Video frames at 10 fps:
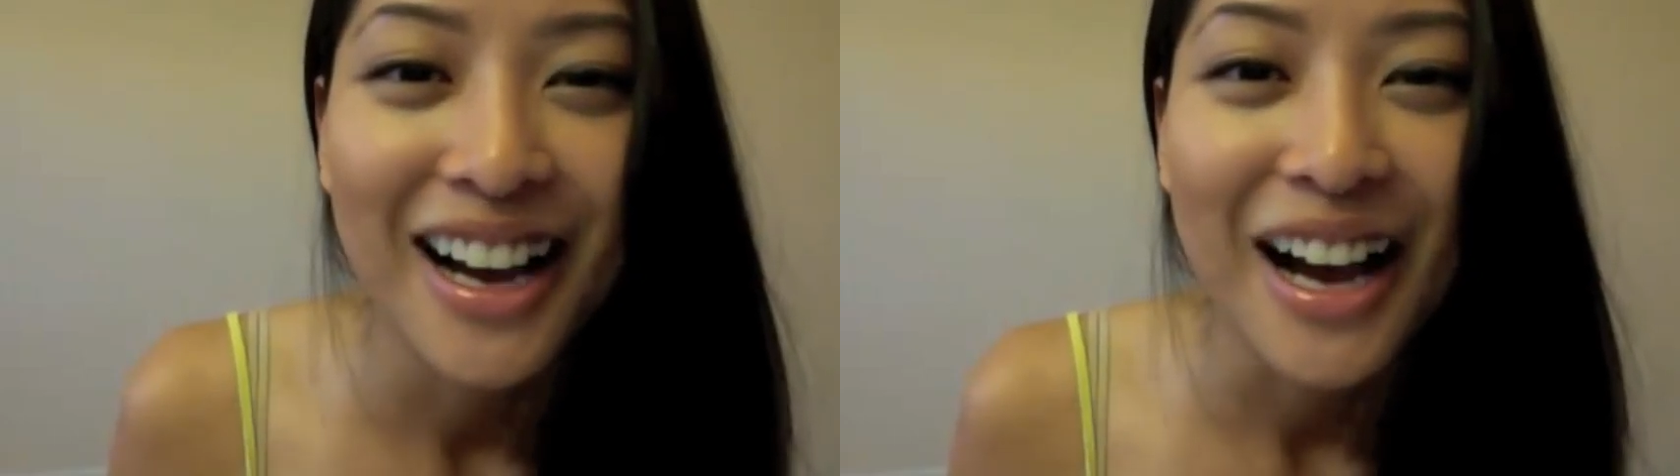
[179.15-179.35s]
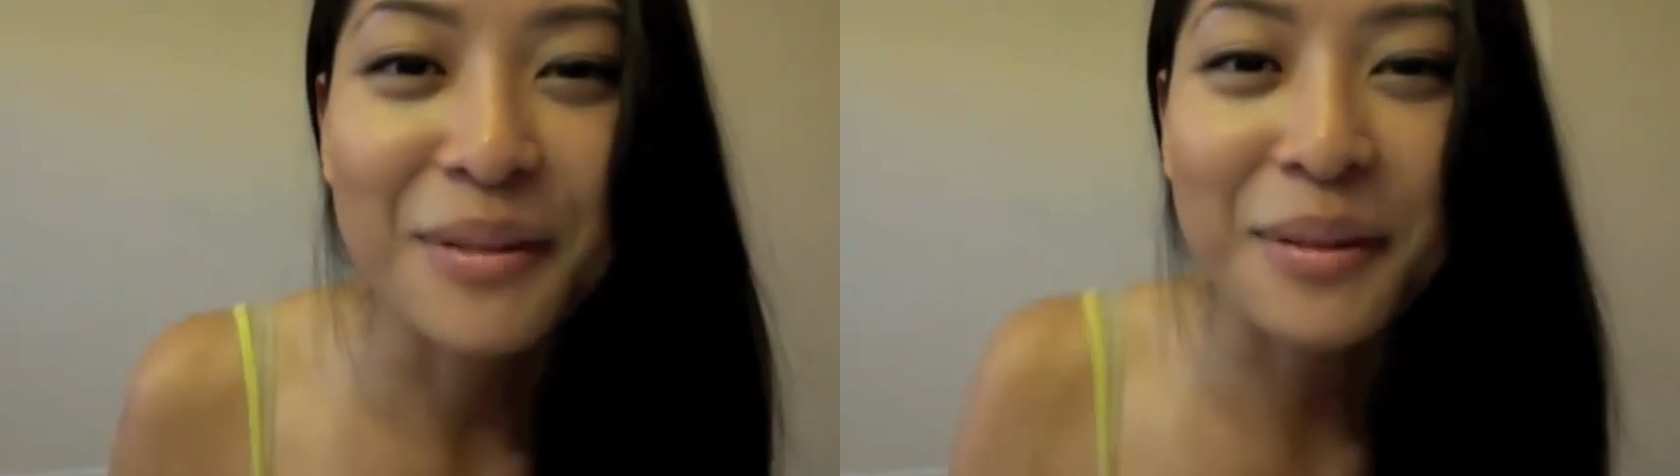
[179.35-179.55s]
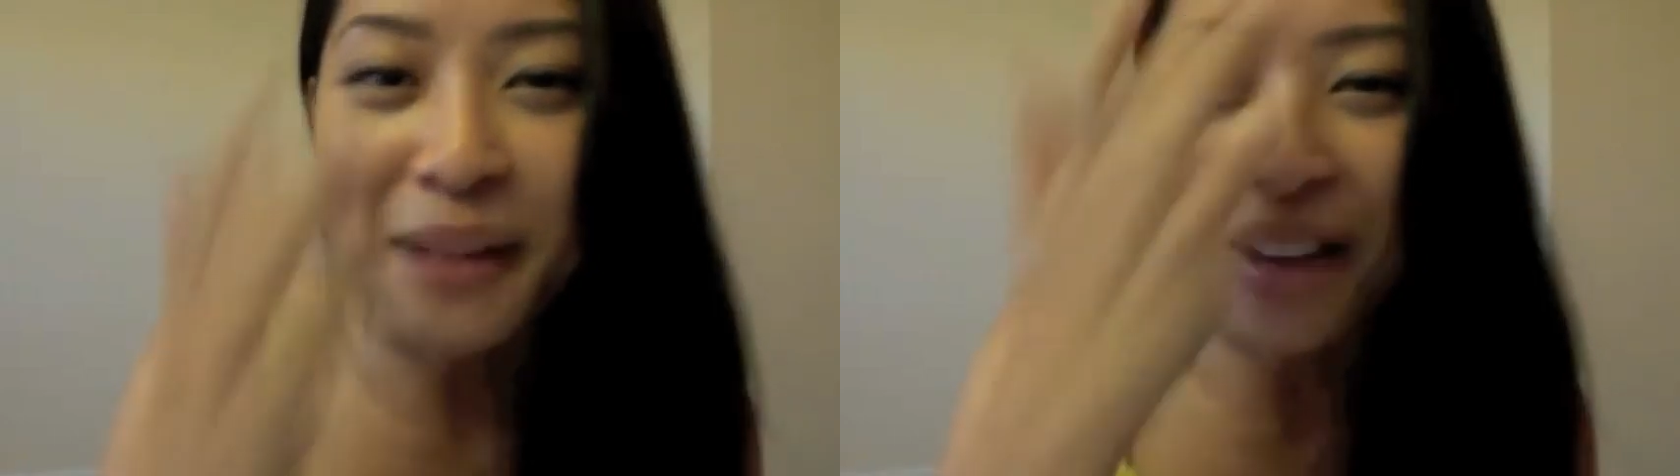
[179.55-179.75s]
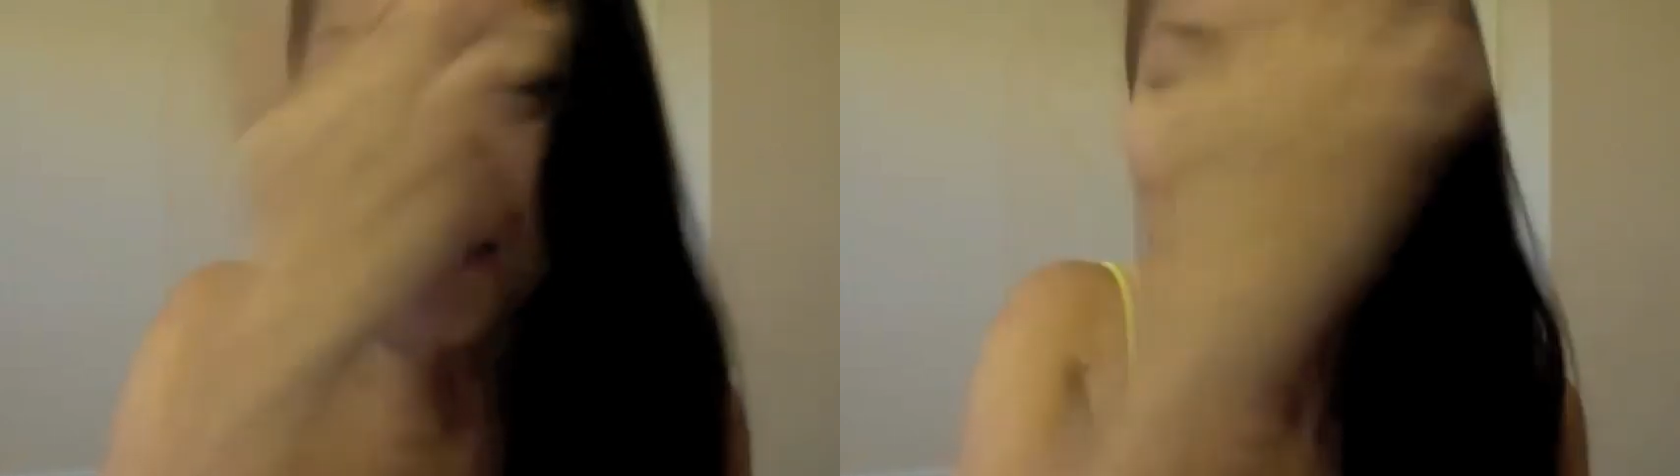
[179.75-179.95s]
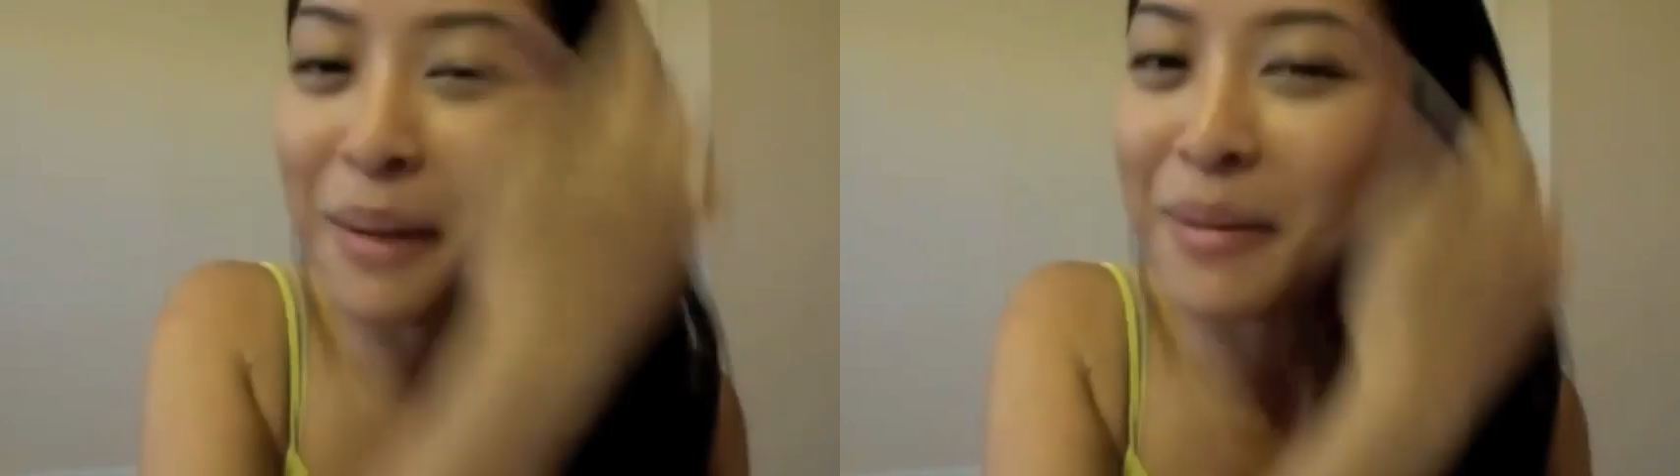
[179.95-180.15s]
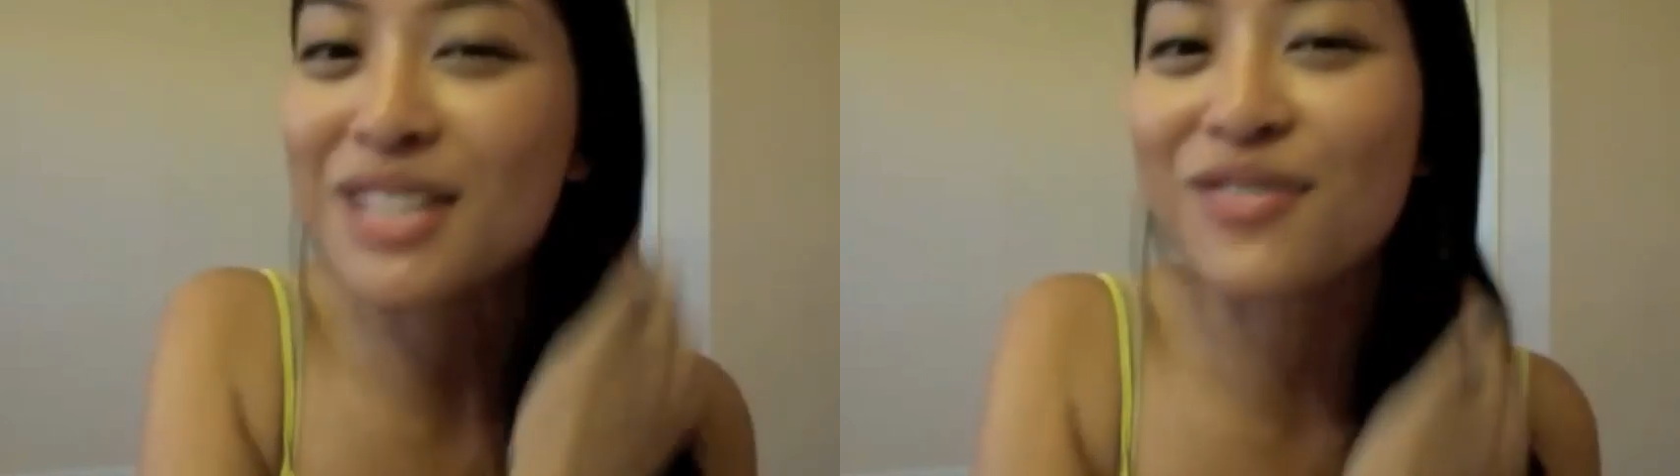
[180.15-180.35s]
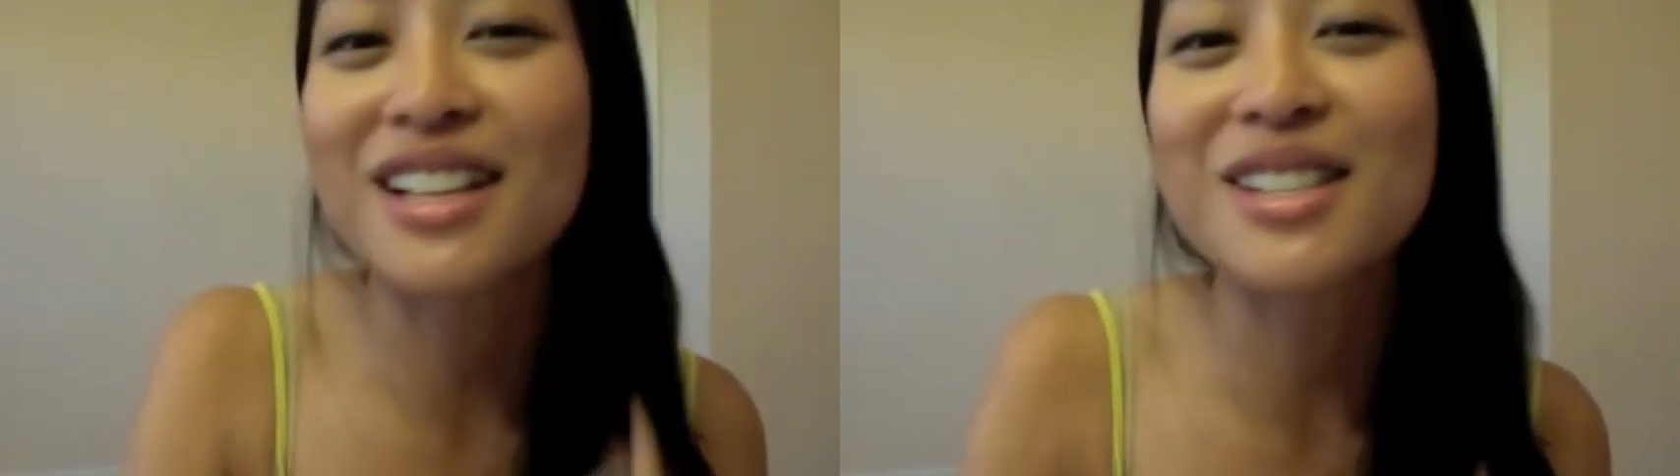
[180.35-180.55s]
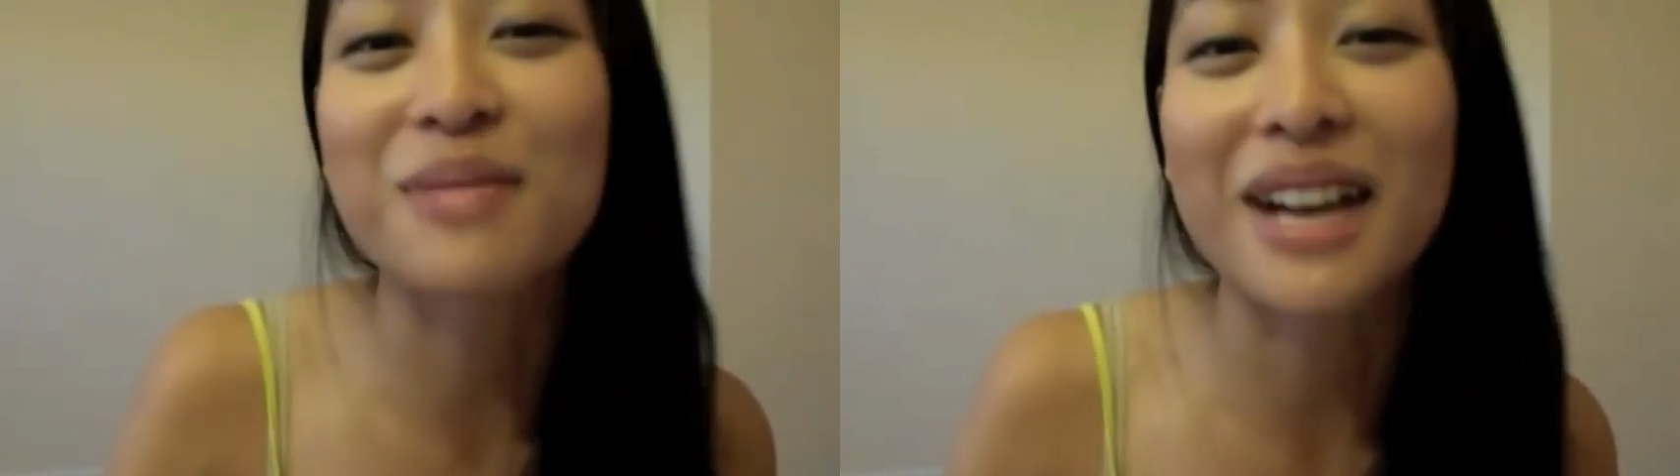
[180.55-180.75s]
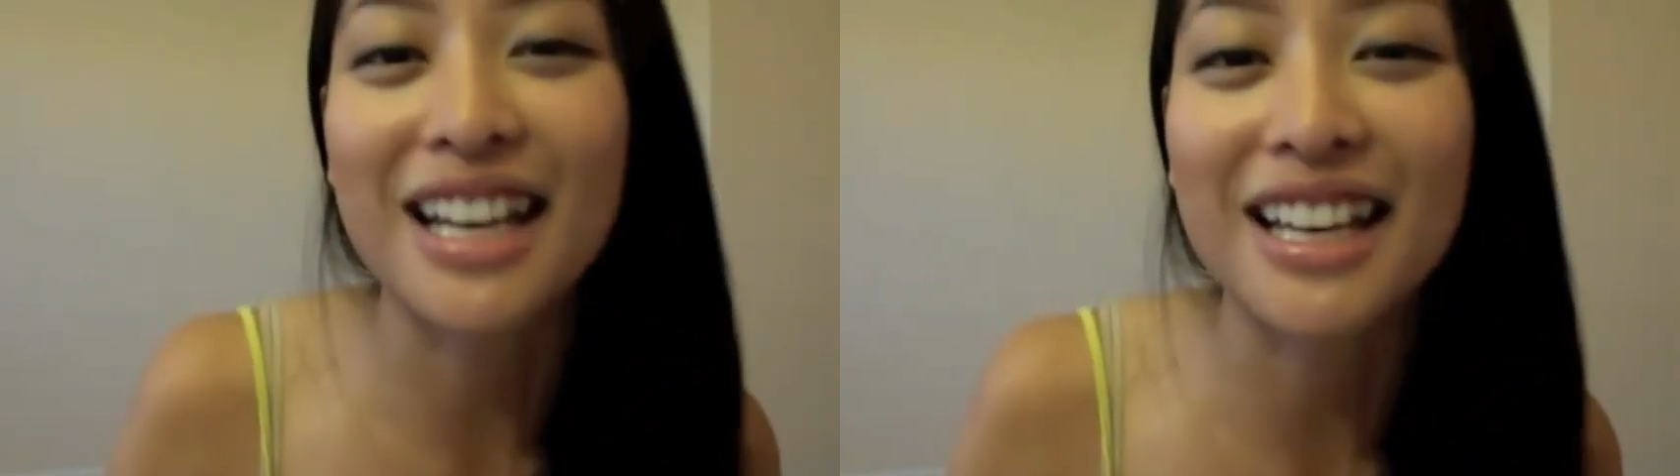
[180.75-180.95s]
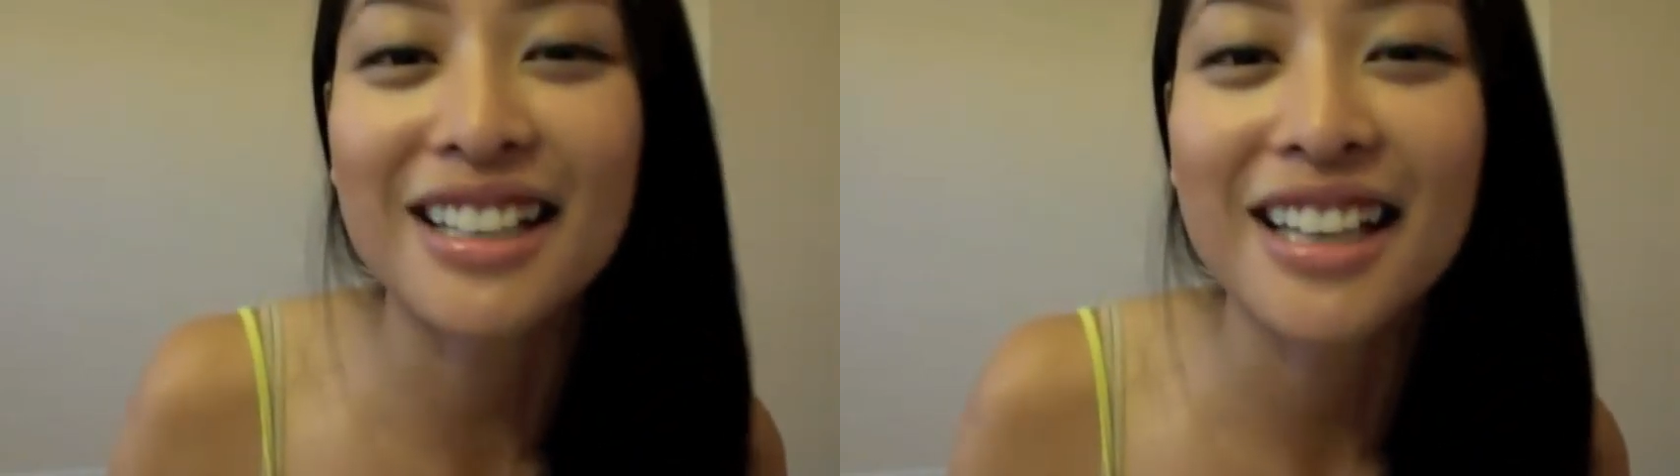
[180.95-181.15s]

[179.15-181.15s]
I'm coming back for my best friend's wedding.